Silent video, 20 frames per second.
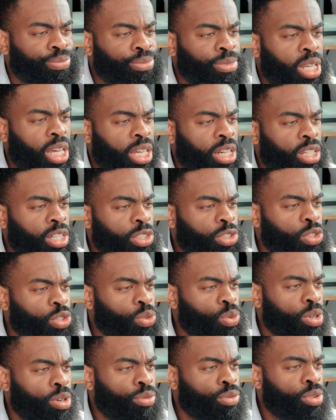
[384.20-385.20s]
900
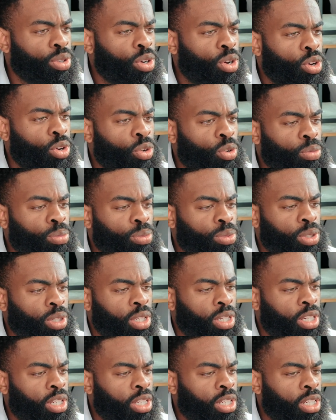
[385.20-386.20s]
square foot home.
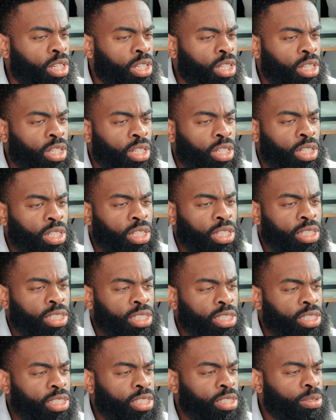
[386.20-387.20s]

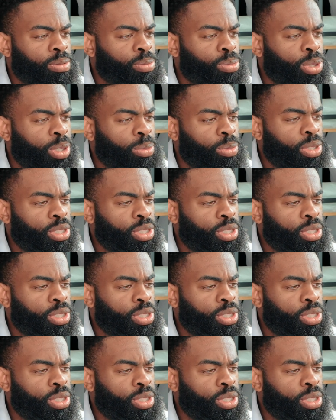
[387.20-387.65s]
This is pretty